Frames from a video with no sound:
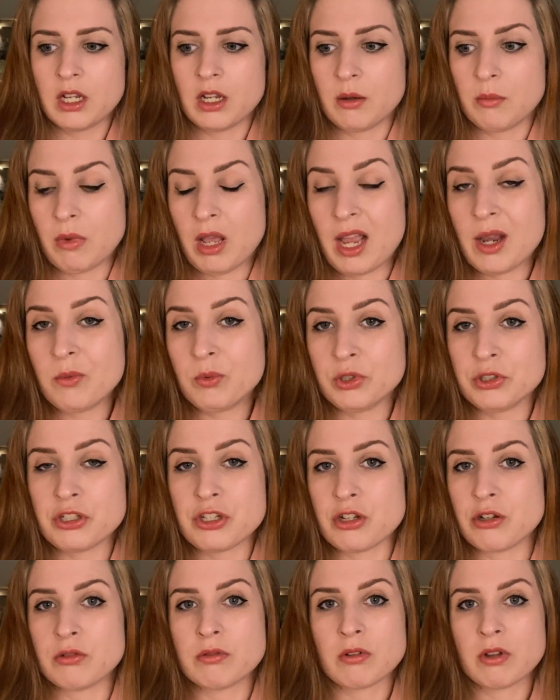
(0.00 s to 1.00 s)
I would
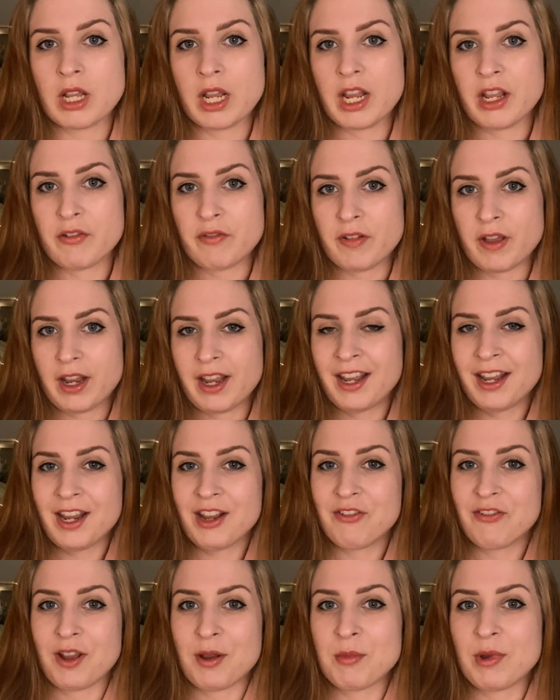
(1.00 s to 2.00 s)
too. If
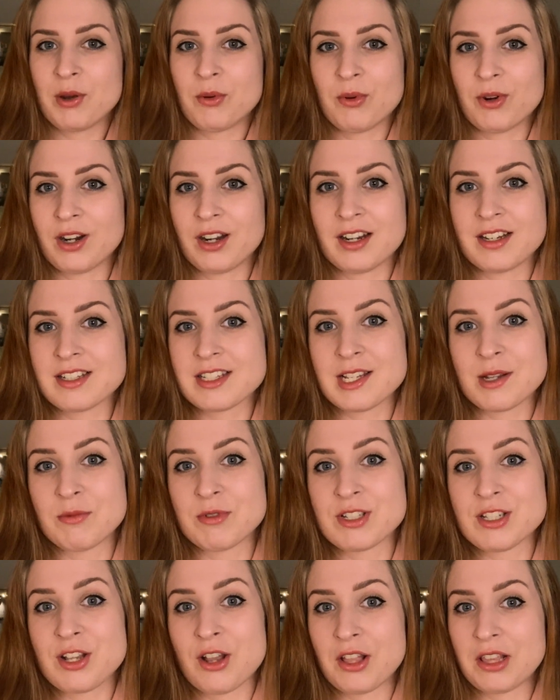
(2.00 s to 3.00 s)
I'm at work and
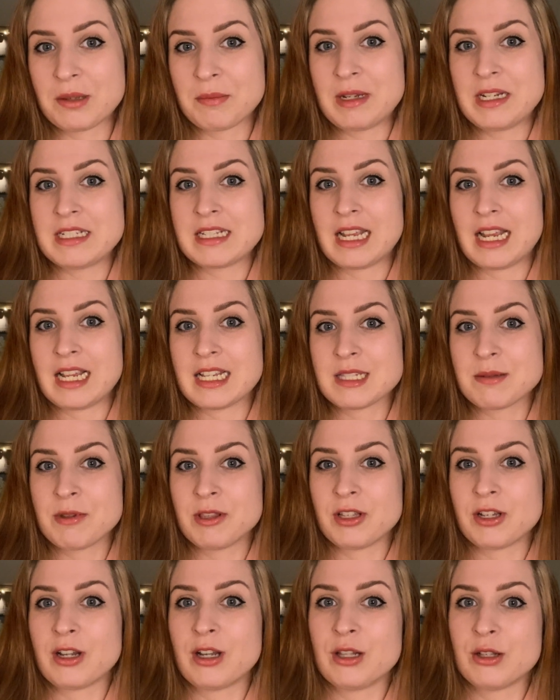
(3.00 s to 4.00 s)
someone's calling me to ask me the
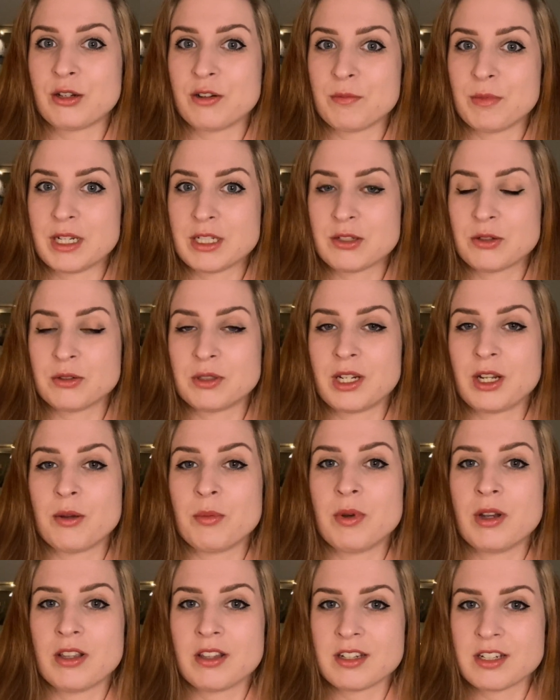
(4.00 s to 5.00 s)
color of my toenail
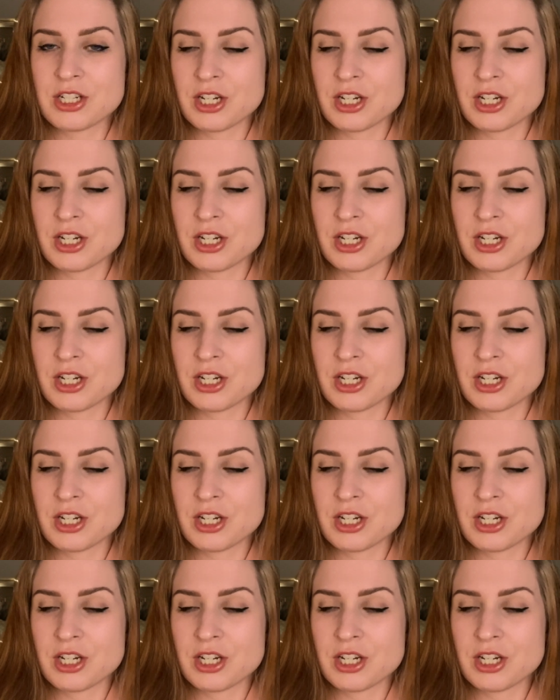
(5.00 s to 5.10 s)
polish,